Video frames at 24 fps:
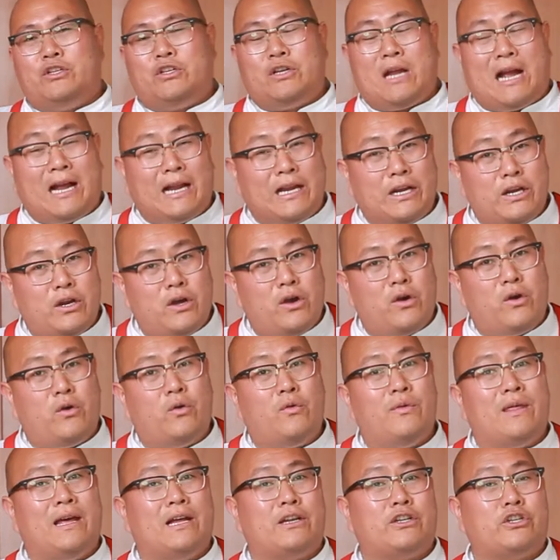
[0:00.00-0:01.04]
I know
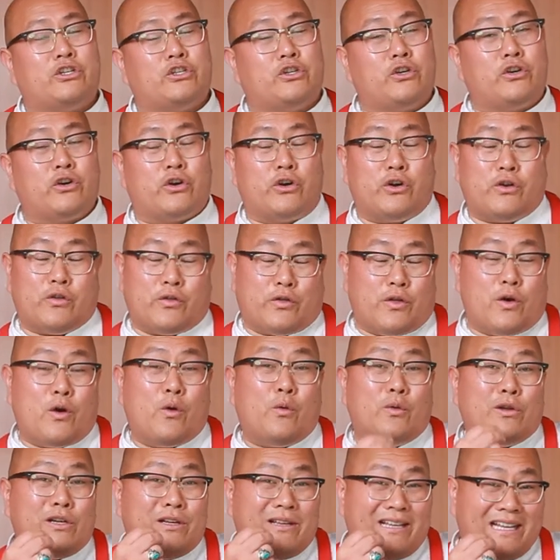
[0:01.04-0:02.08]
that sugar, though
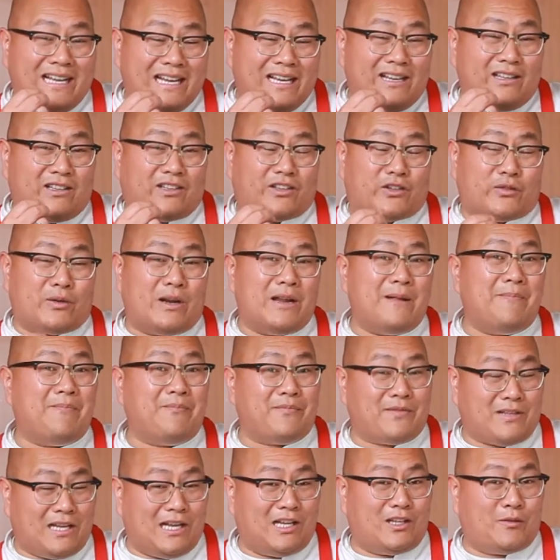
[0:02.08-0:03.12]
when you eat it
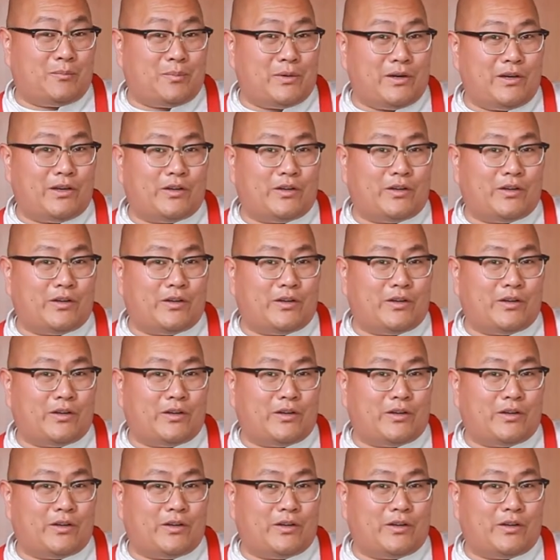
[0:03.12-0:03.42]
straight, tastes pretty